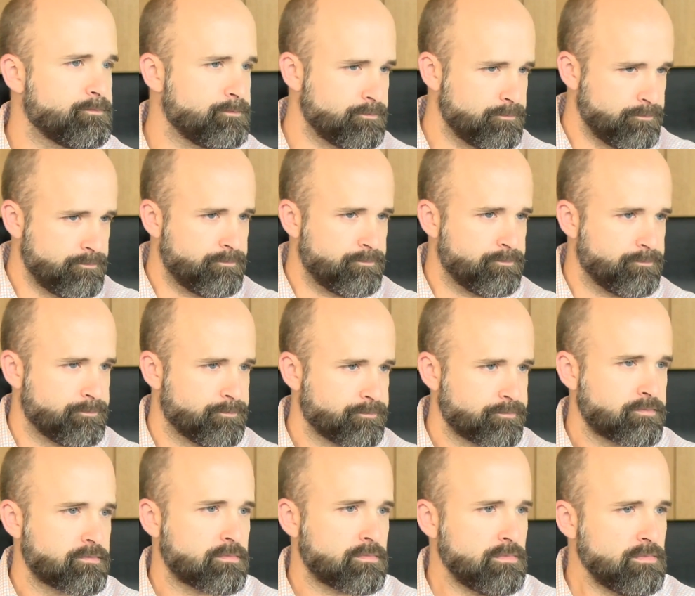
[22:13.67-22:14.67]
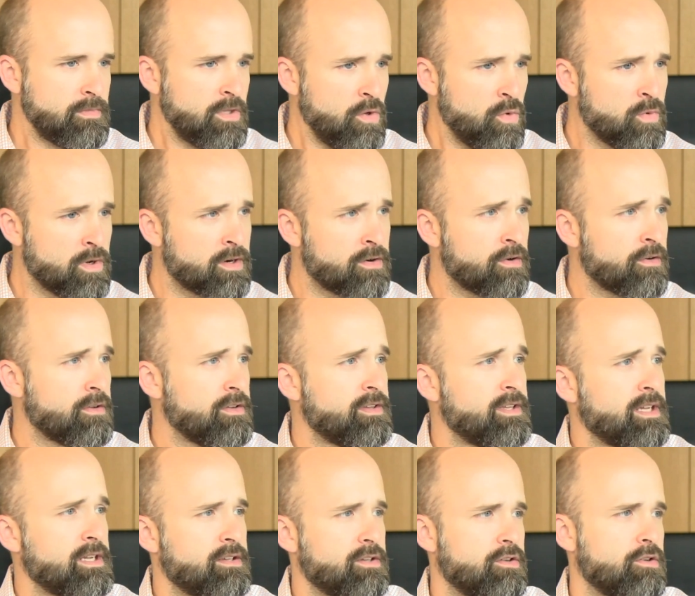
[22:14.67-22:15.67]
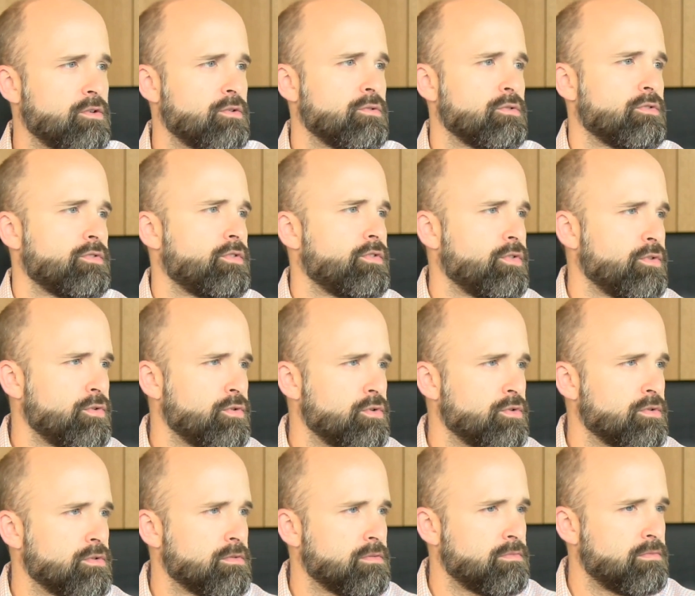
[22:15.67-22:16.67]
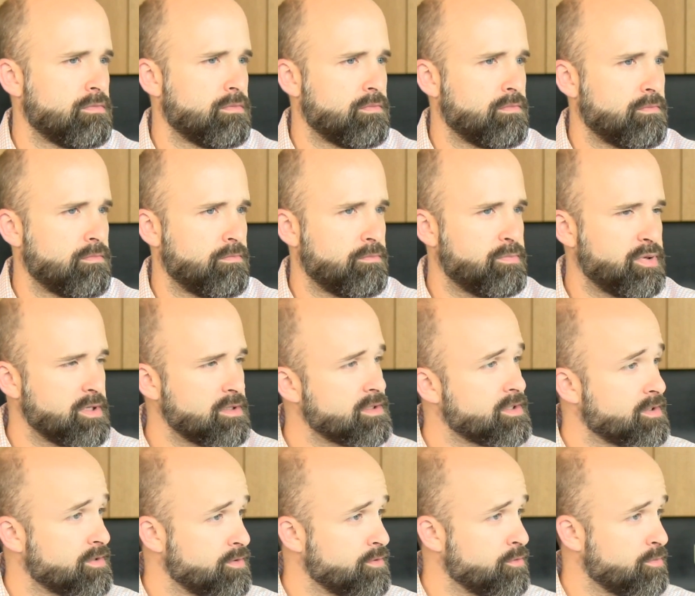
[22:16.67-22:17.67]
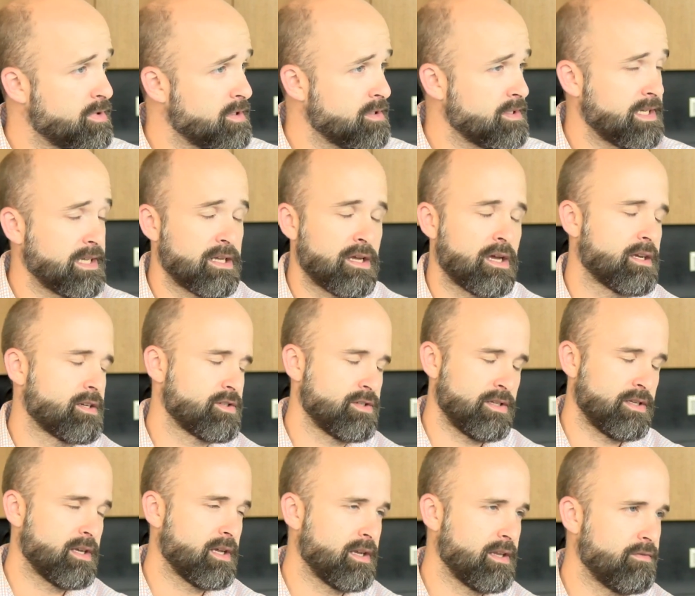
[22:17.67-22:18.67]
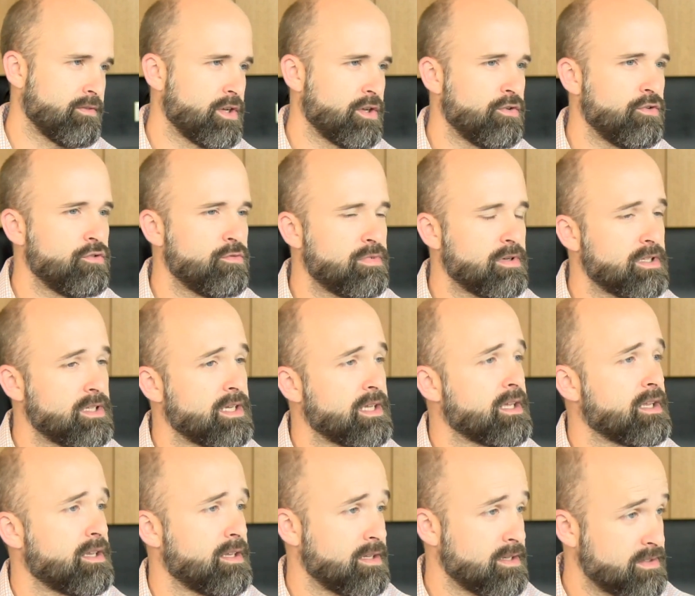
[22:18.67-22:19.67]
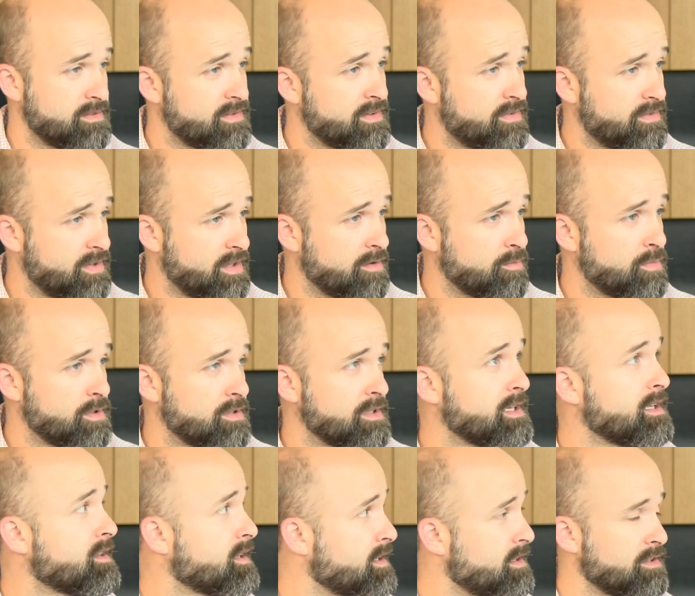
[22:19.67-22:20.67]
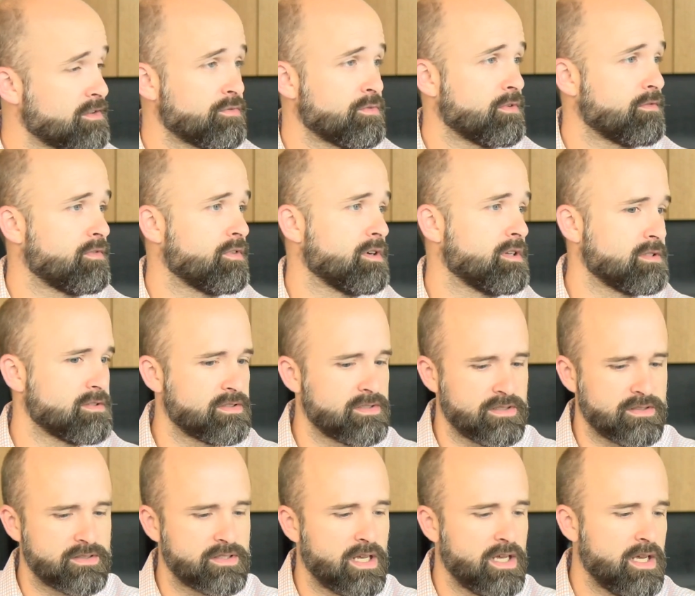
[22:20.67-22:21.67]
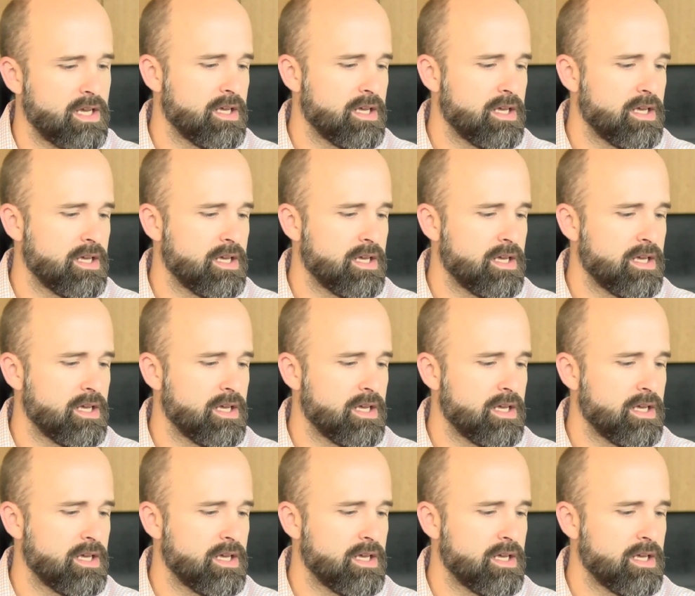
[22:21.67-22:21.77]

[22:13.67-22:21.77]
when an architect goes to build a new building, actually not even a new building, an existing building like this one for instance,